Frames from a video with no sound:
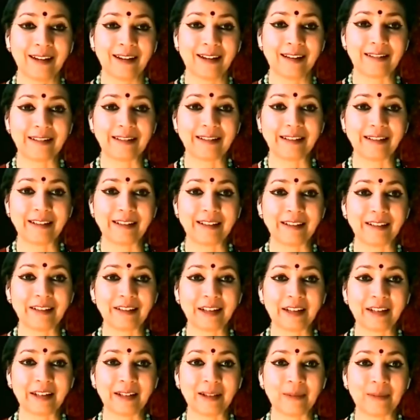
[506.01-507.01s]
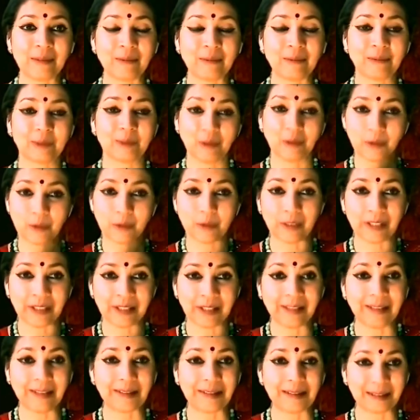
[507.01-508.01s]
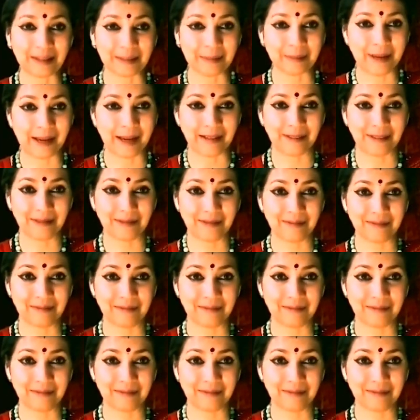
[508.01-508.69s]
And they say, we need this man.